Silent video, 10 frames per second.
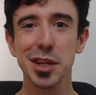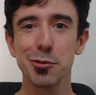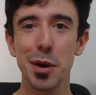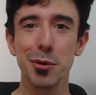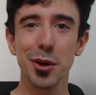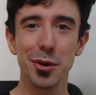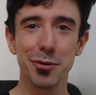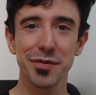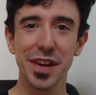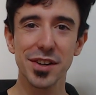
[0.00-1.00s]
we
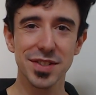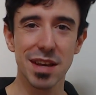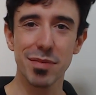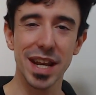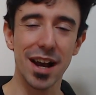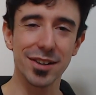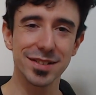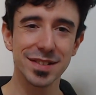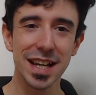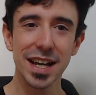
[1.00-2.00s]
will figure something out.
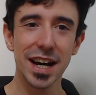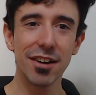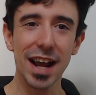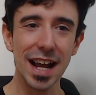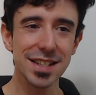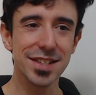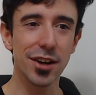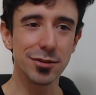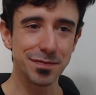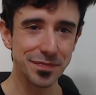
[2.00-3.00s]
All right, guys,
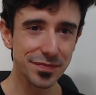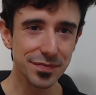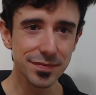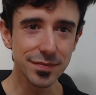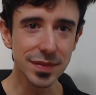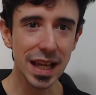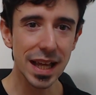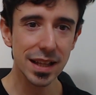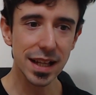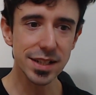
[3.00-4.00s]
so
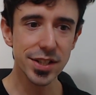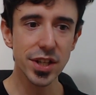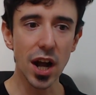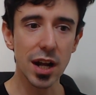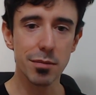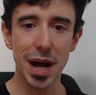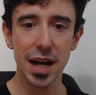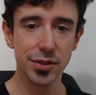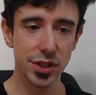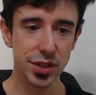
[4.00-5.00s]
let's talk
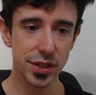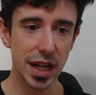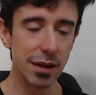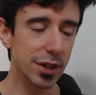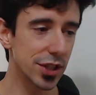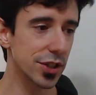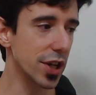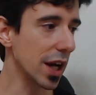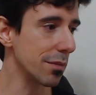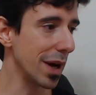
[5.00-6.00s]
about, today I wanted to
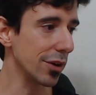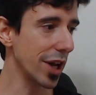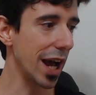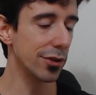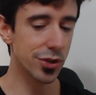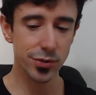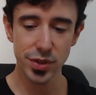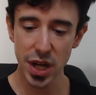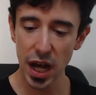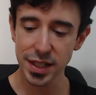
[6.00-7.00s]
talk about how to
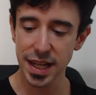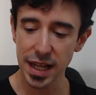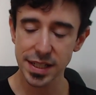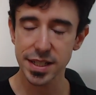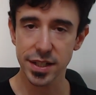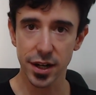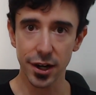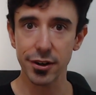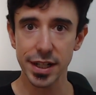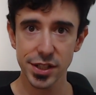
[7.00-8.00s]
not get
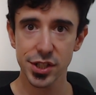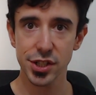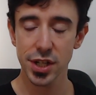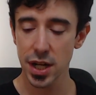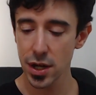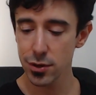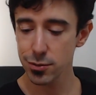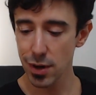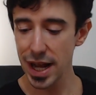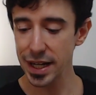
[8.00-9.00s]
discouraged
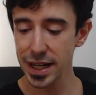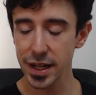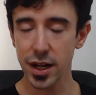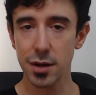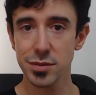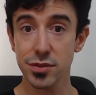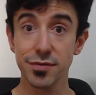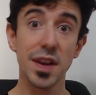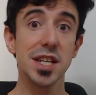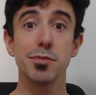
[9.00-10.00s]
when it comes to
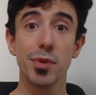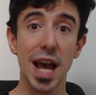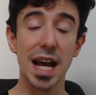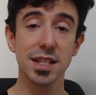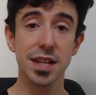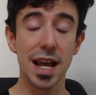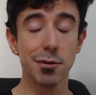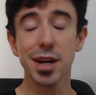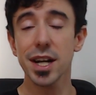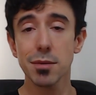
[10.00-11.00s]
Facebook ads
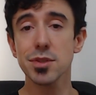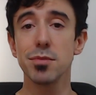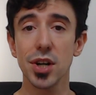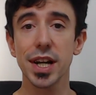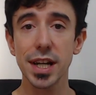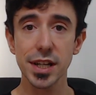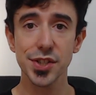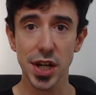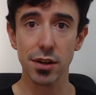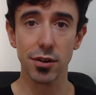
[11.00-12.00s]
and when it comes to marketing in
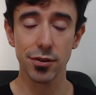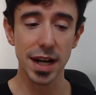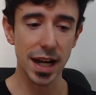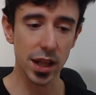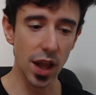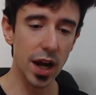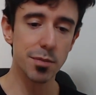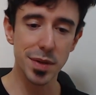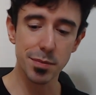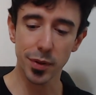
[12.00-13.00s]
general, right? A lot
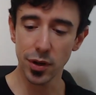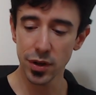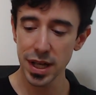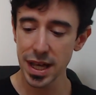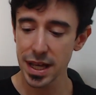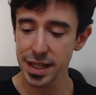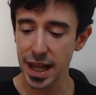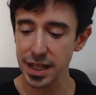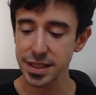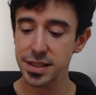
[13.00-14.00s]
of people
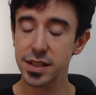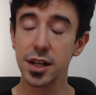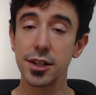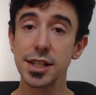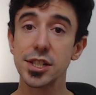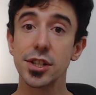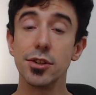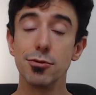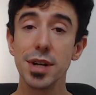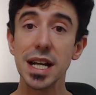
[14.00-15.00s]
get discouraged
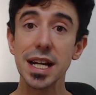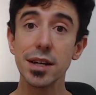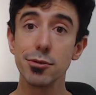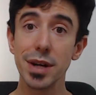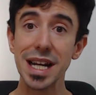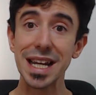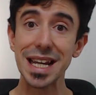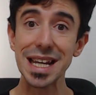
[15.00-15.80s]
really, really